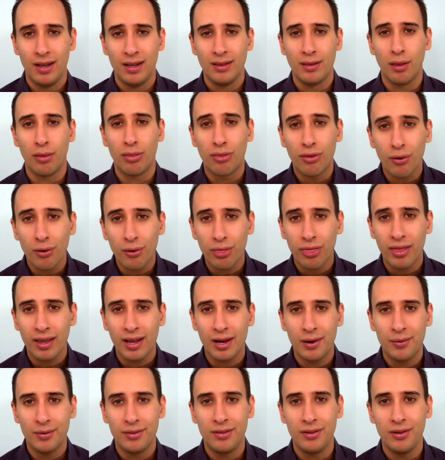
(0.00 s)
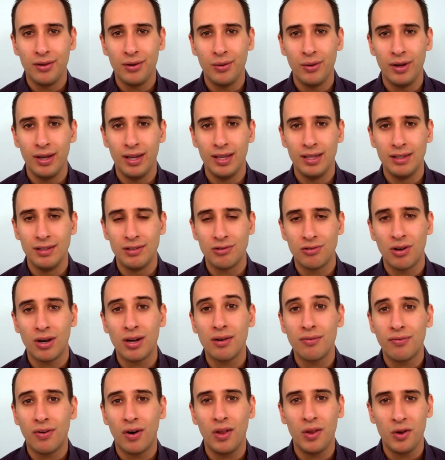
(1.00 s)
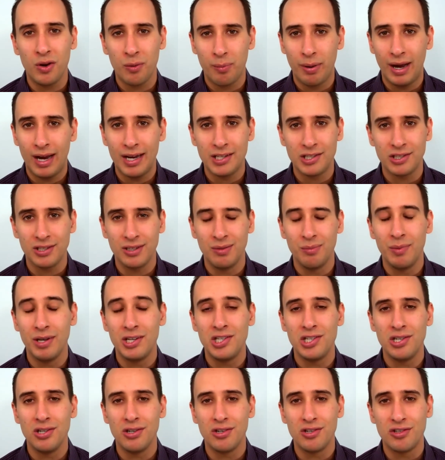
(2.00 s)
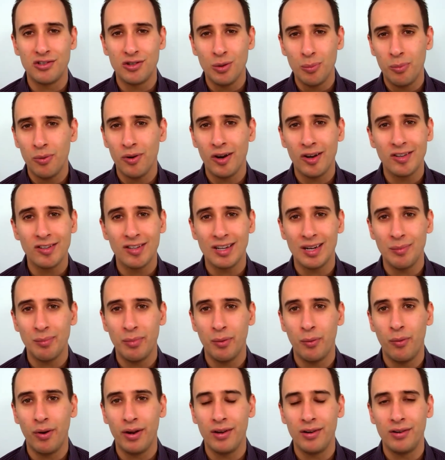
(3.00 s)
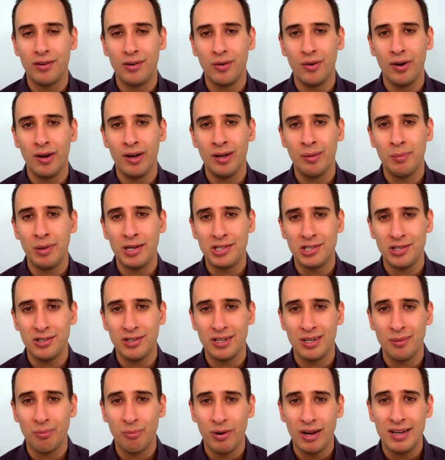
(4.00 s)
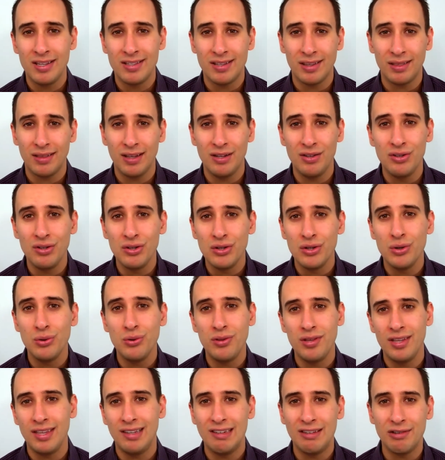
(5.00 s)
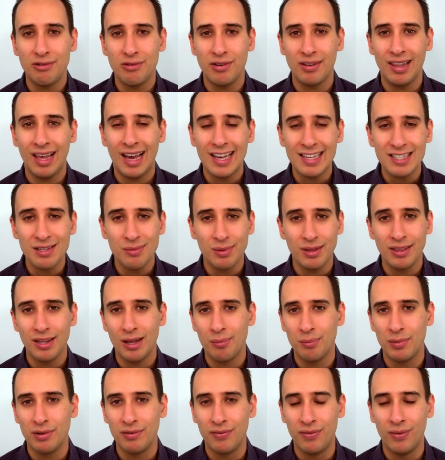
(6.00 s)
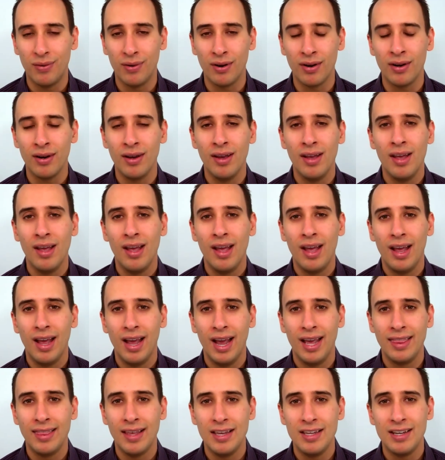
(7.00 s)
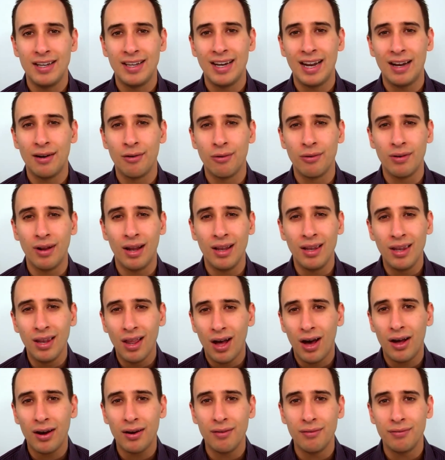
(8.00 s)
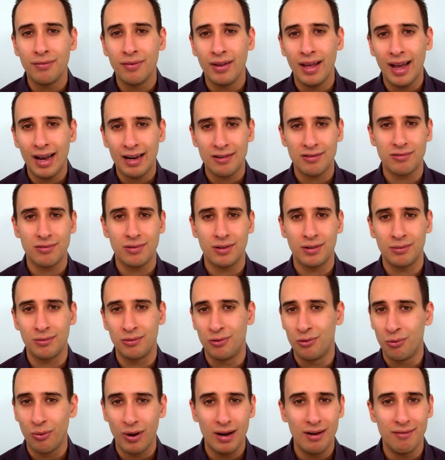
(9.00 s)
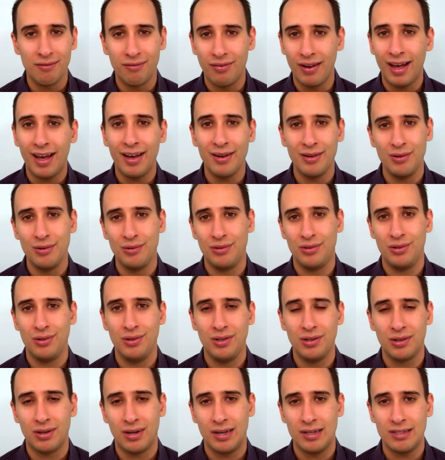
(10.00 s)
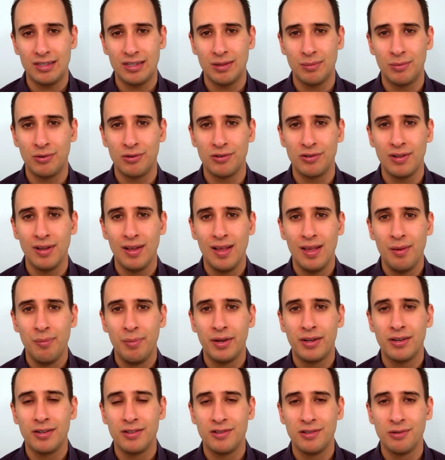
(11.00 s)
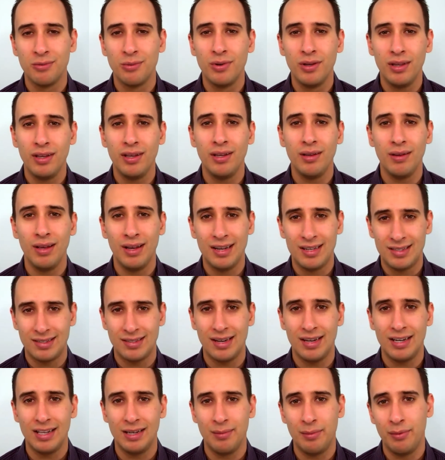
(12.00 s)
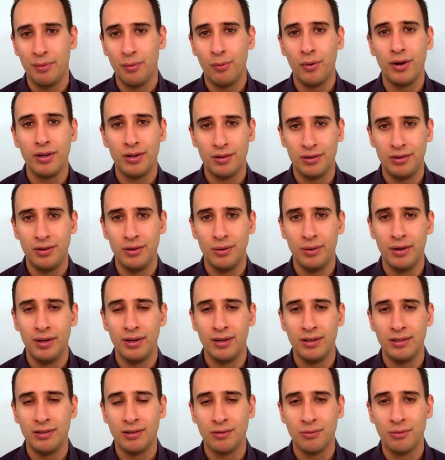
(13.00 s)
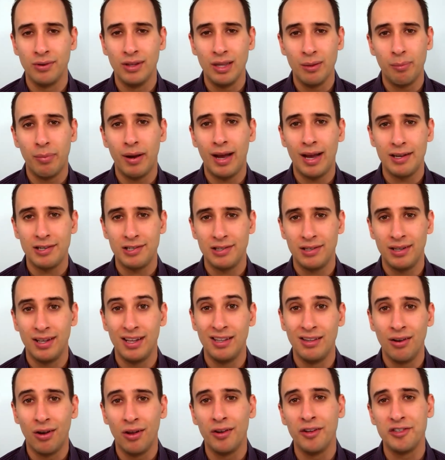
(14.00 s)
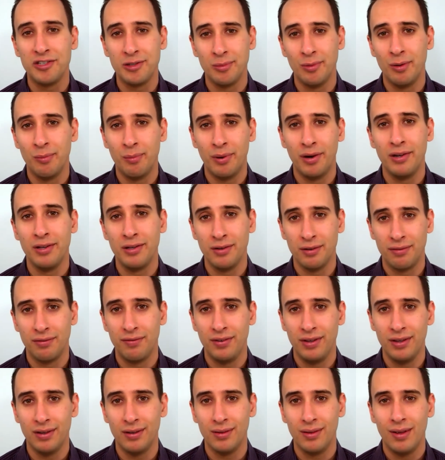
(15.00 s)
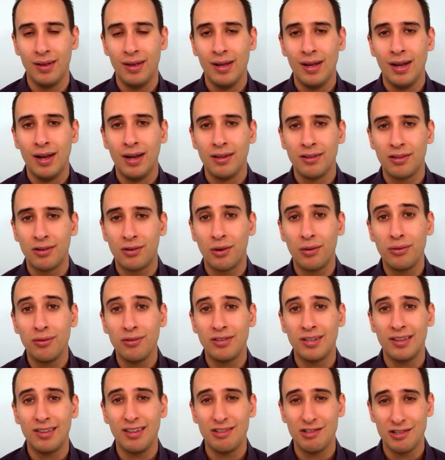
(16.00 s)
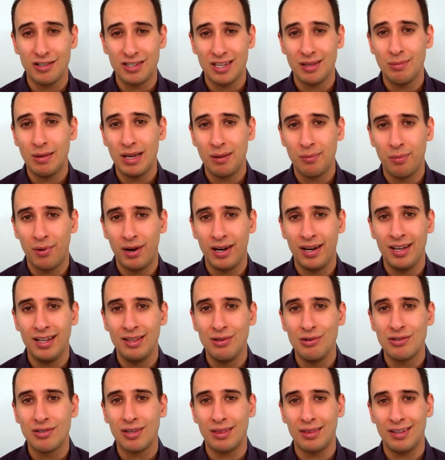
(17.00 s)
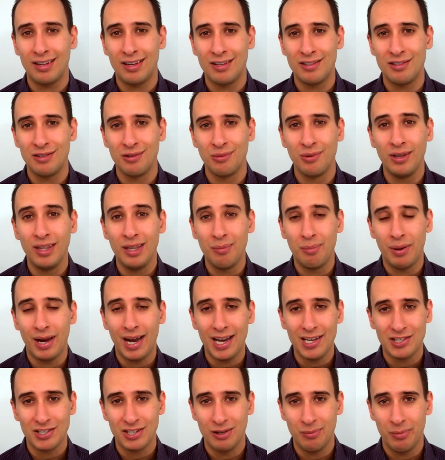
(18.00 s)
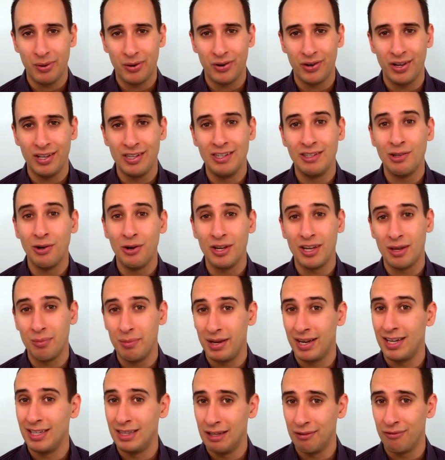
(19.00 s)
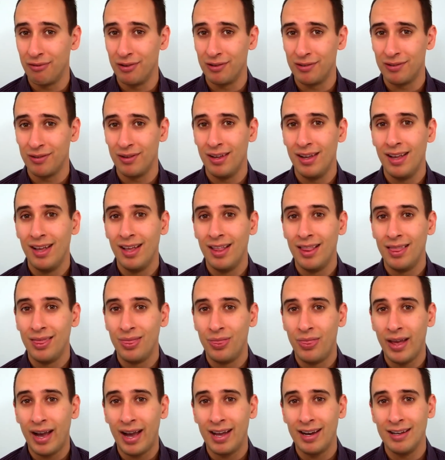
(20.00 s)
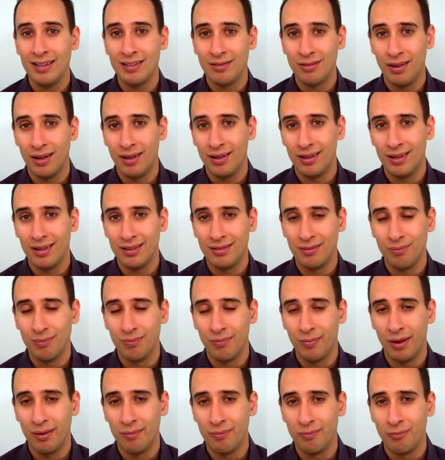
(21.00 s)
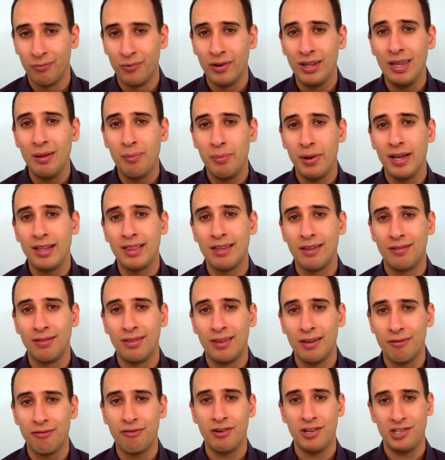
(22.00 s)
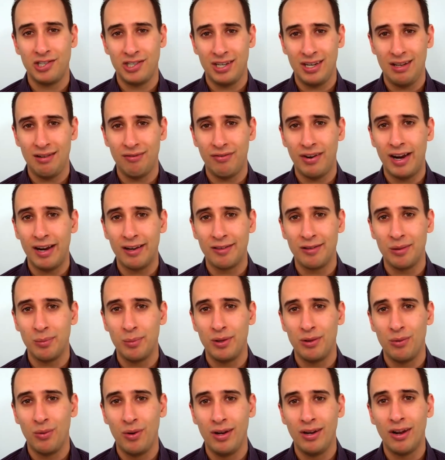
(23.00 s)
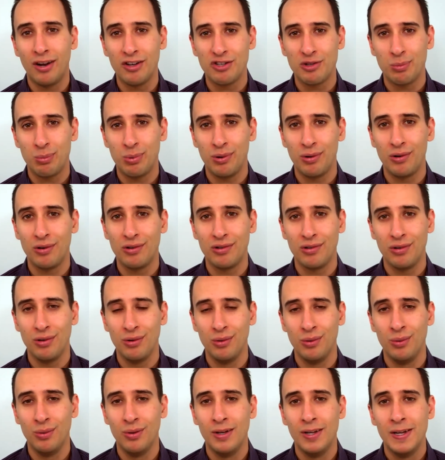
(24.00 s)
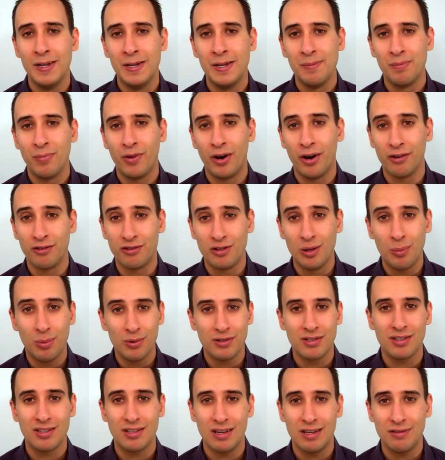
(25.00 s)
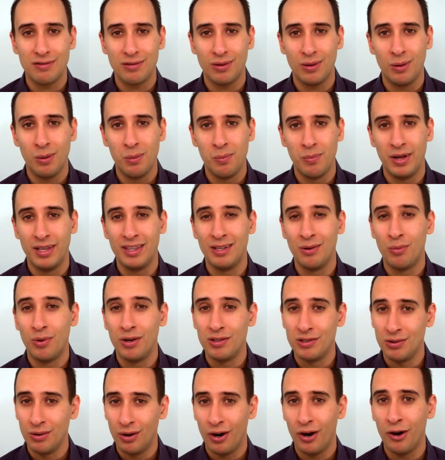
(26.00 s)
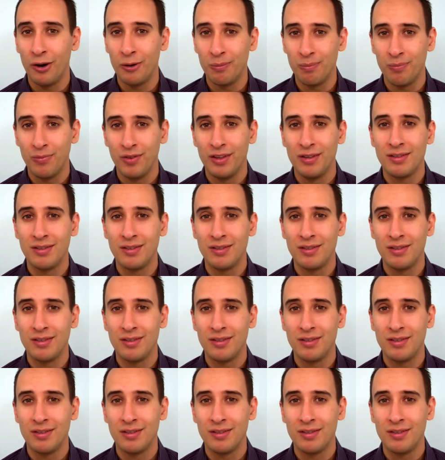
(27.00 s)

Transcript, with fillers: The third thing I would do is try to follow your passion. Make sure you're super excited about what you're doing. Make sure you can bring something new to the industry that hasn't been done before, and that you can add a lot of extra great value to your customers because you're really excited about what you're doing and you're really passionate and knowledgeable about your field. So don't do something just to make money. Do something because you're really passionate about it and you know you can make a difference. That is a, a really big differentiating factor between entrepreneurs who are super successful and the ones who aren't.